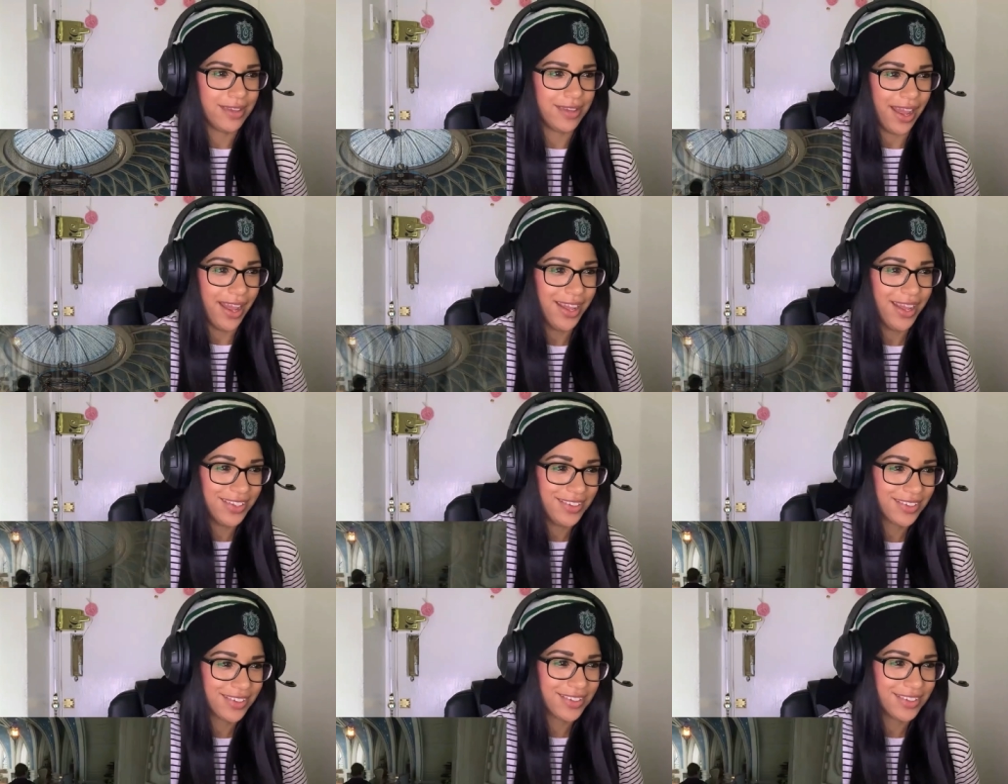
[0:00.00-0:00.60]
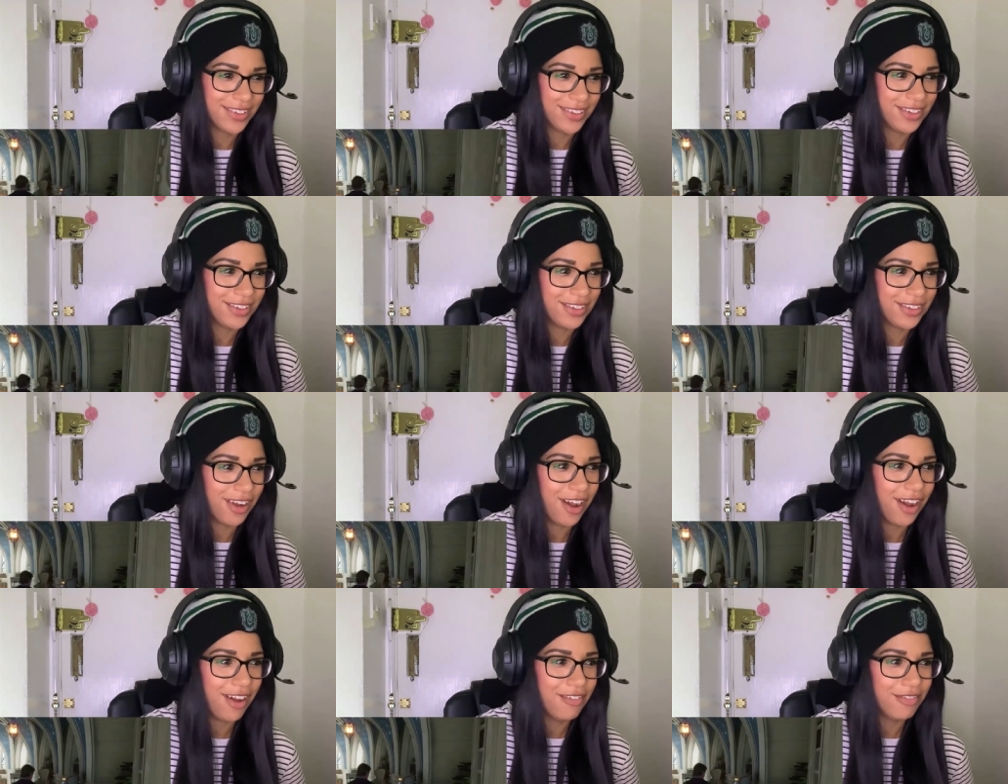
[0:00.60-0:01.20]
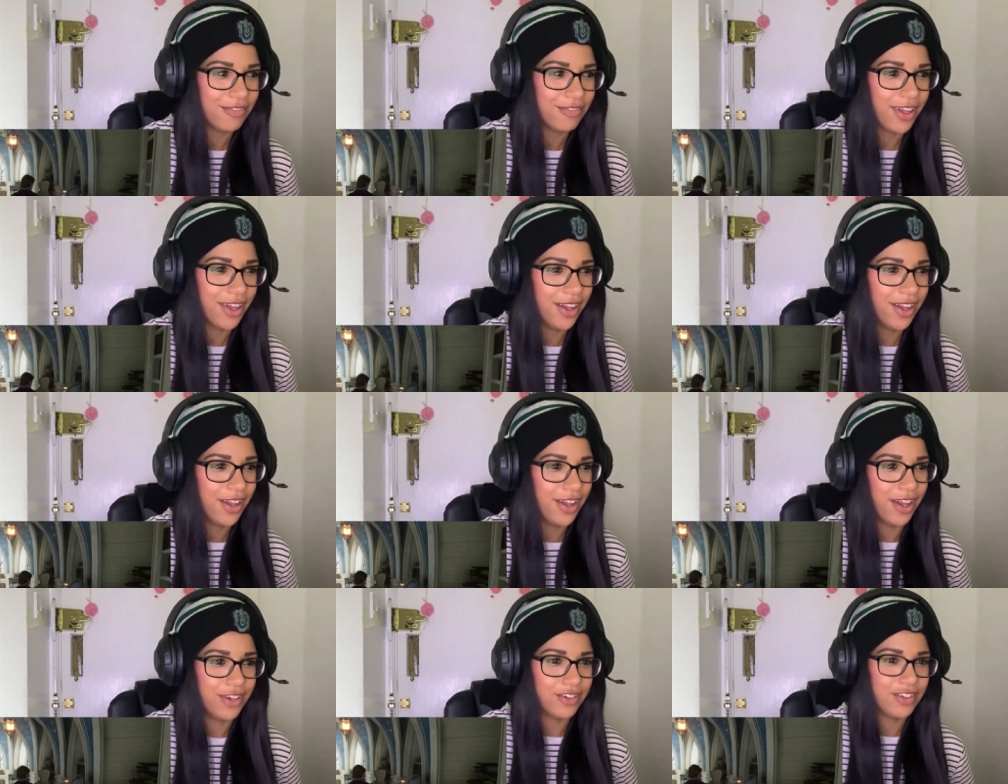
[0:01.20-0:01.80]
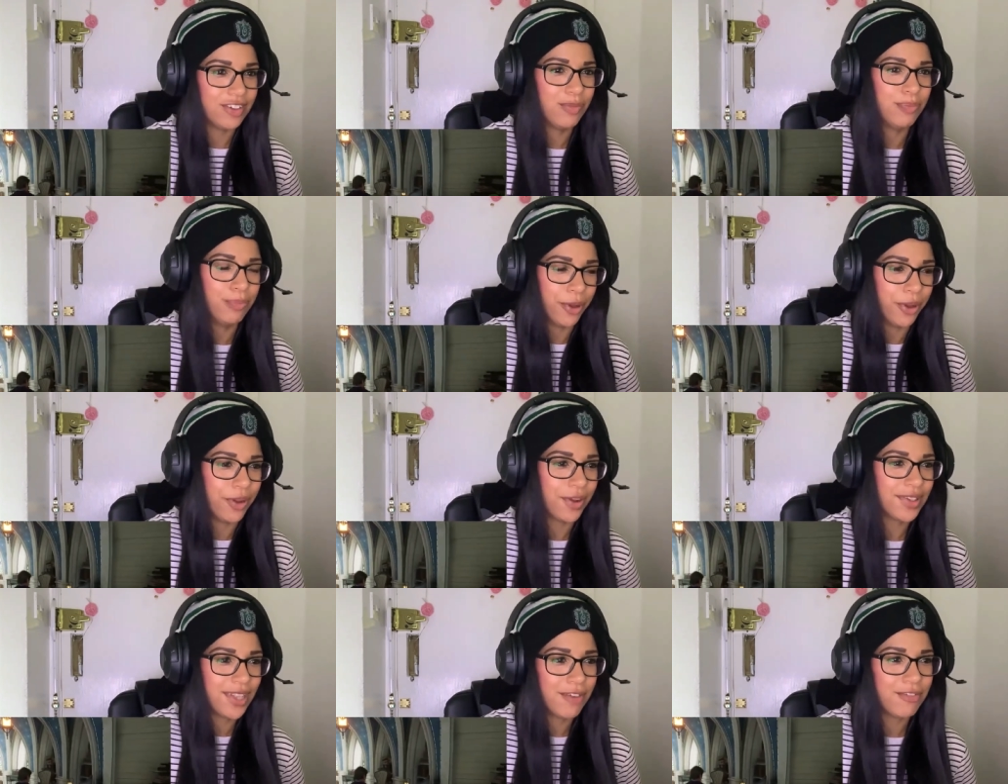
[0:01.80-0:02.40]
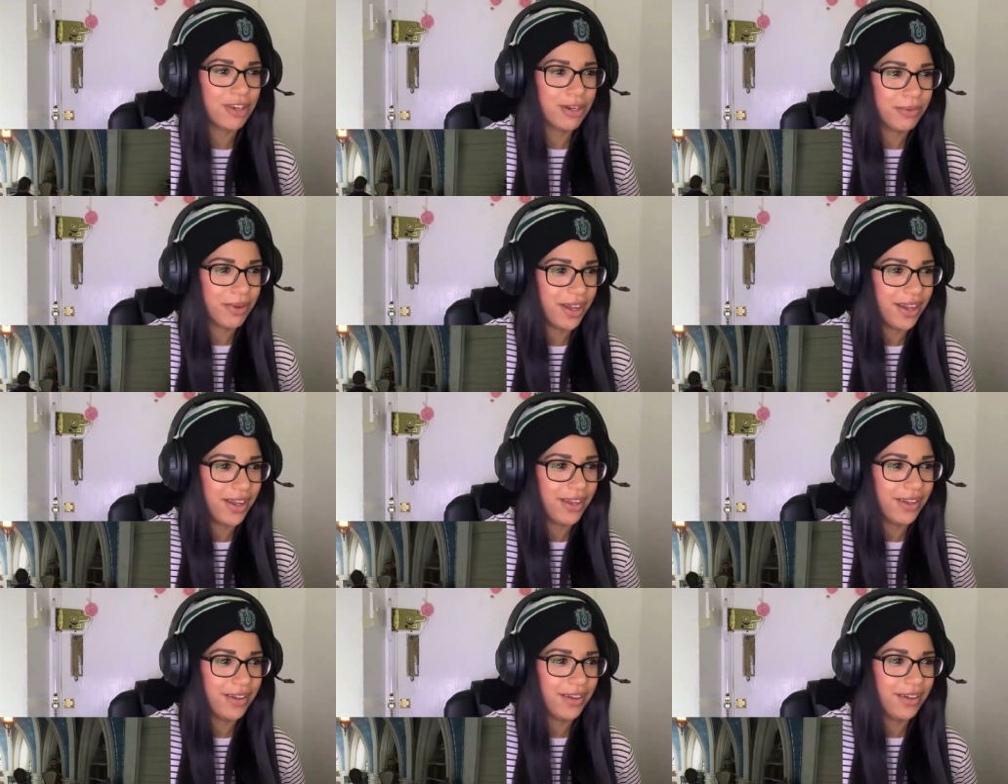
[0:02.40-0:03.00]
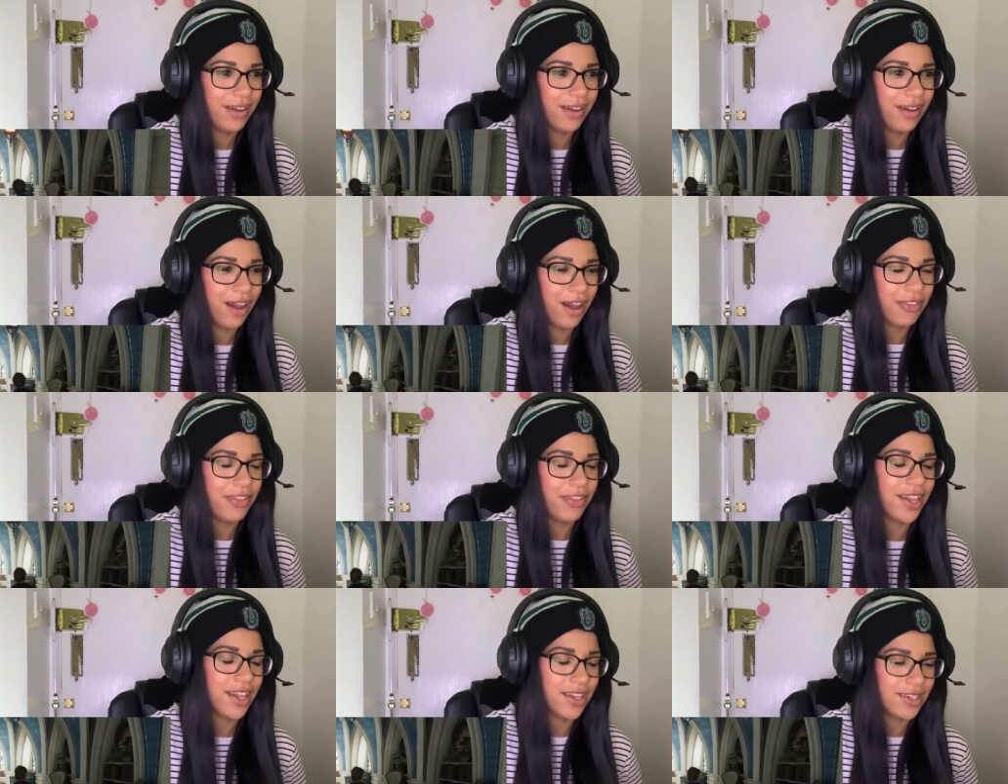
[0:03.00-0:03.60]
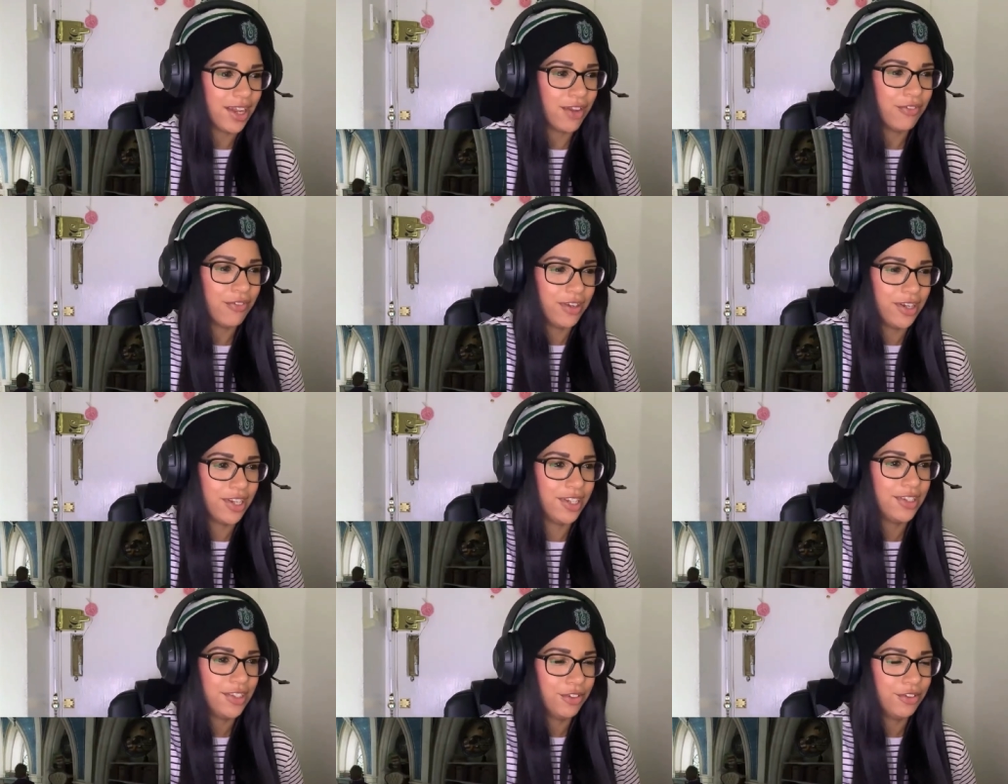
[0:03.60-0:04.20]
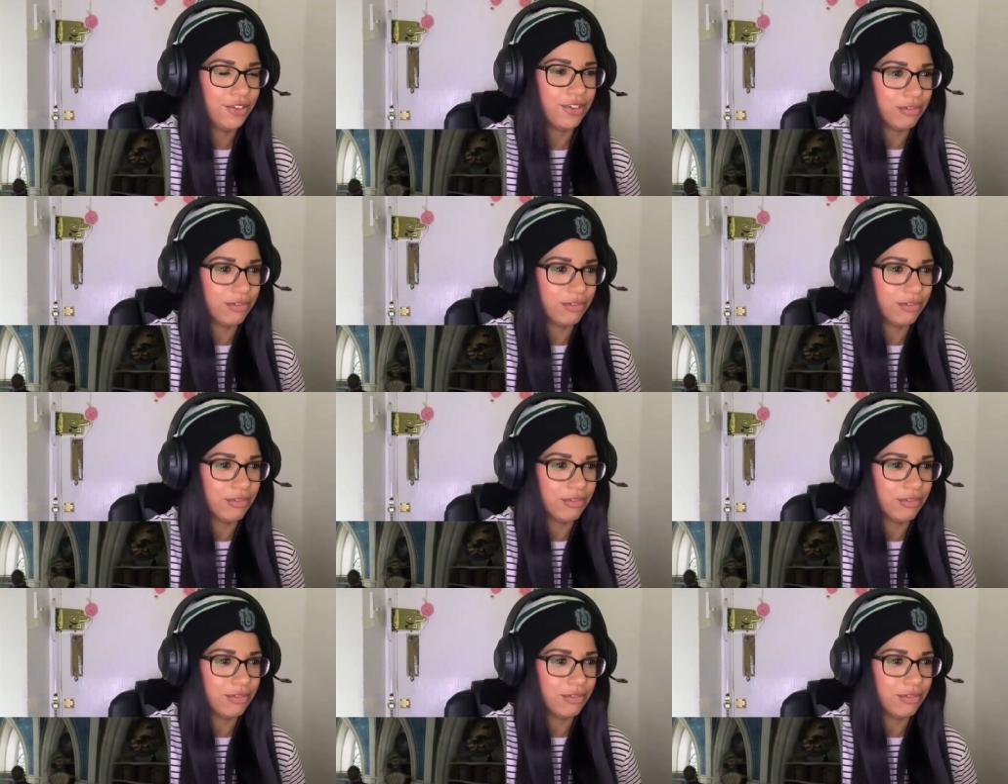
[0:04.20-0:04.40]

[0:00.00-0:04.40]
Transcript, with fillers: desks and stuff and just books everywhere. I think it definitely suits